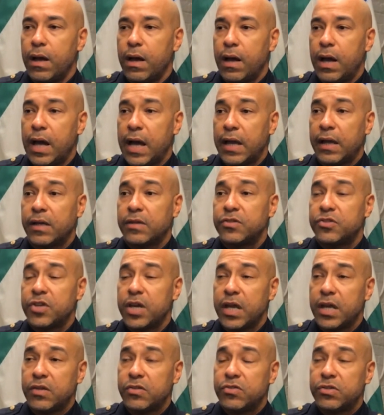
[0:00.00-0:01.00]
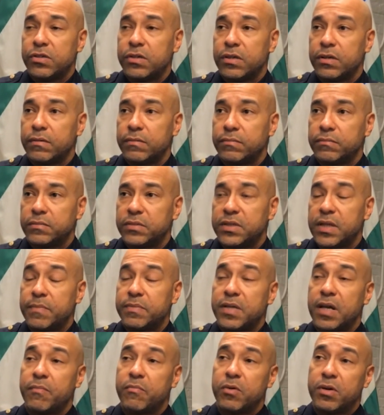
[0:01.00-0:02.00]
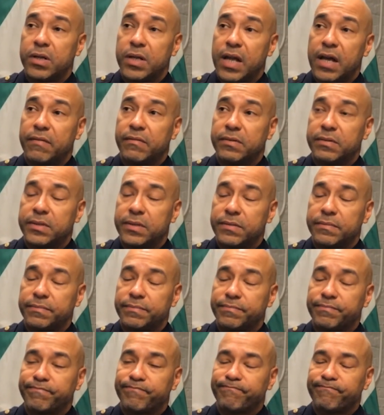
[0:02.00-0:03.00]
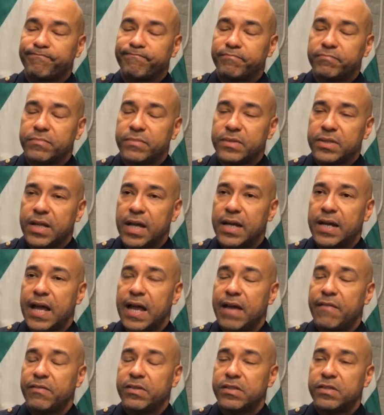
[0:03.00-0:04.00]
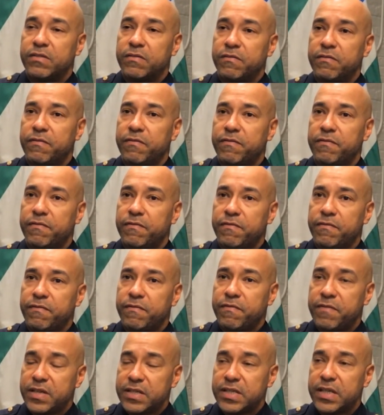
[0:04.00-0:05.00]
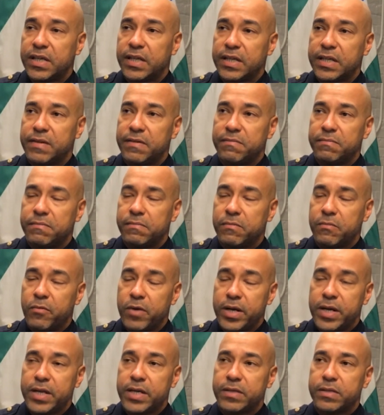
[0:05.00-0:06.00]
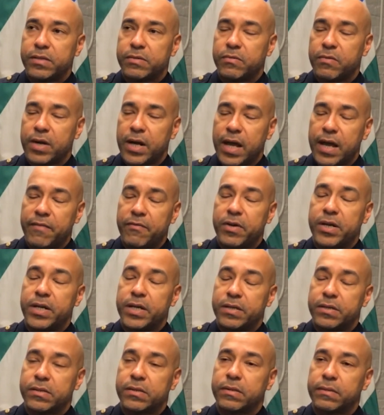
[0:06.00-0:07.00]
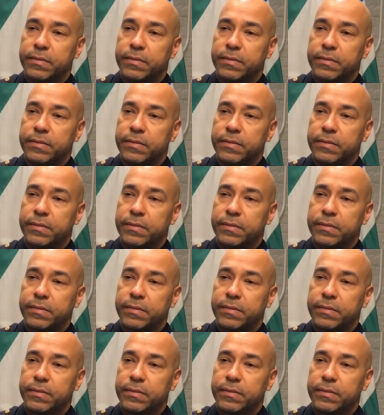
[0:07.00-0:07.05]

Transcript: I could change September 11th, not having to physically witness what I witnessed.